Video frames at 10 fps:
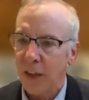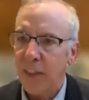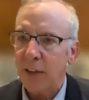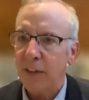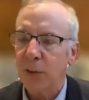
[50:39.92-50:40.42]

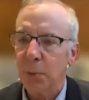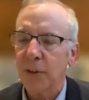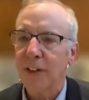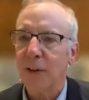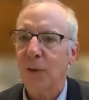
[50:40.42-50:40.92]
that this
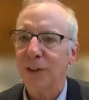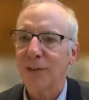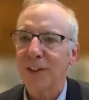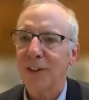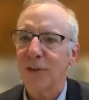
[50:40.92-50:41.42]
person on Wall
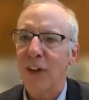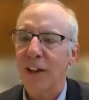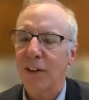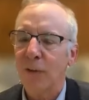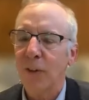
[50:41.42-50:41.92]
Street to,
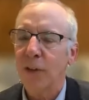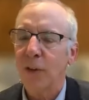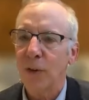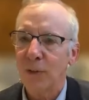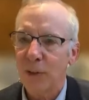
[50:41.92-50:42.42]
eva-
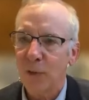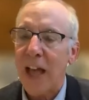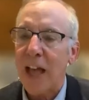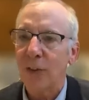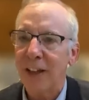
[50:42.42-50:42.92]
to, to
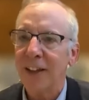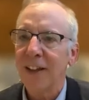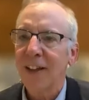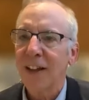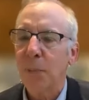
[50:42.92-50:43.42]
evaluate
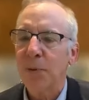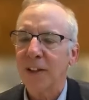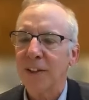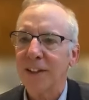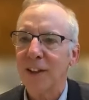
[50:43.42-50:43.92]

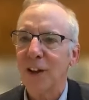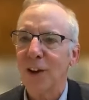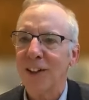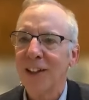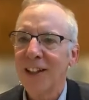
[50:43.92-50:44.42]
complex
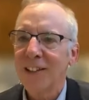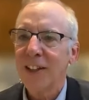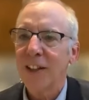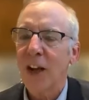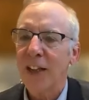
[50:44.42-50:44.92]
CDO. He
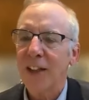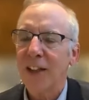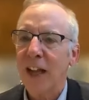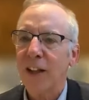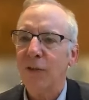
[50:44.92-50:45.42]
said, oh, I could,
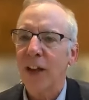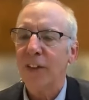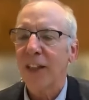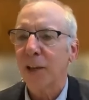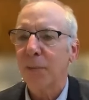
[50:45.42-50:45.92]
get, I could
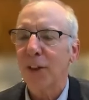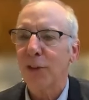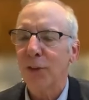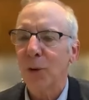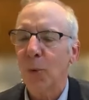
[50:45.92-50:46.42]
value that in about
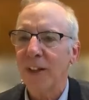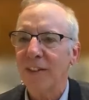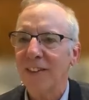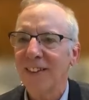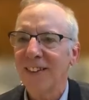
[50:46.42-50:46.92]
three
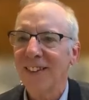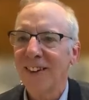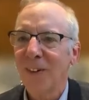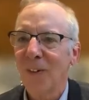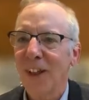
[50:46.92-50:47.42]
weeks.
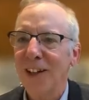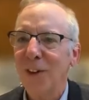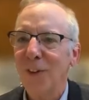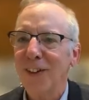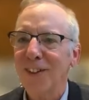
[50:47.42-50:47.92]
Well, I
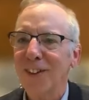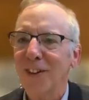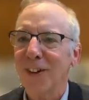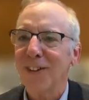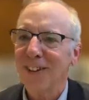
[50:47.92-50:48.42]
knew if it
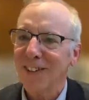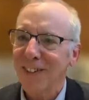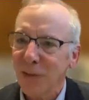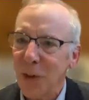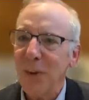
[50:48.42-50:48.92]
took
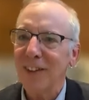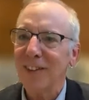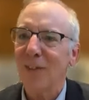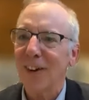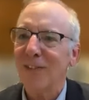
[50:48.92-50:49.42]
three weeks
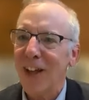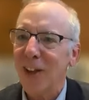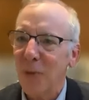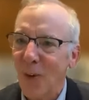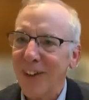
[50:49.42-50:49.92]
to one,
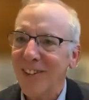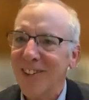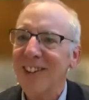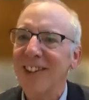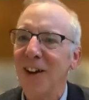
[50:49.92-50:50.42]
value one
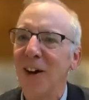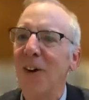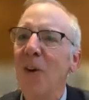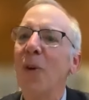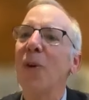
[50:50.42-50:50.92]
CDO,
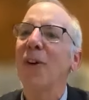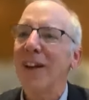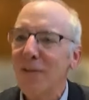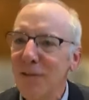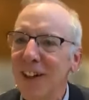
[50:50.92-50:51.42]
we were
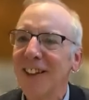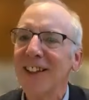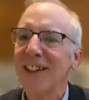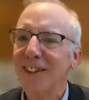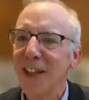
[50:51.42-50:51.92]
in
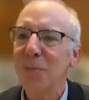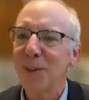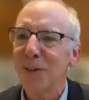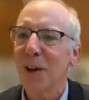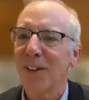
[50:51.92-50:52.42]
really deep
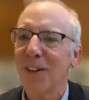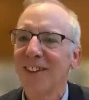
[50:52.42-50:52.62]
trouble.